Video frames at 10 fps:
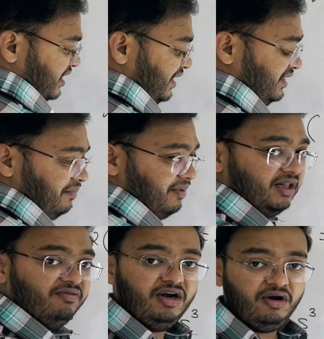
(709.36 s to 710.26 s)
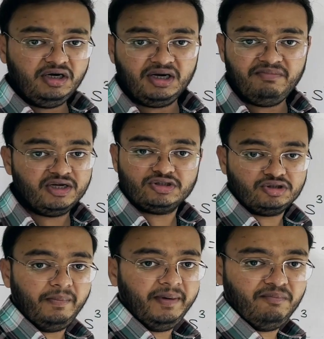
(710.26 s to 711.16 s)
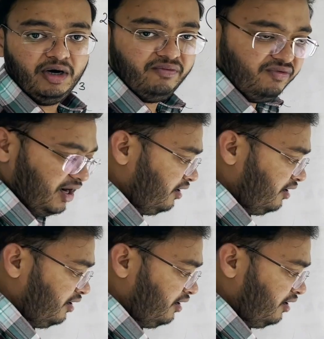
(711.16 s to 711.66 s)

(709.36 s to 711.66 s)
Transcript: length and breadth will not come because top and bottom we are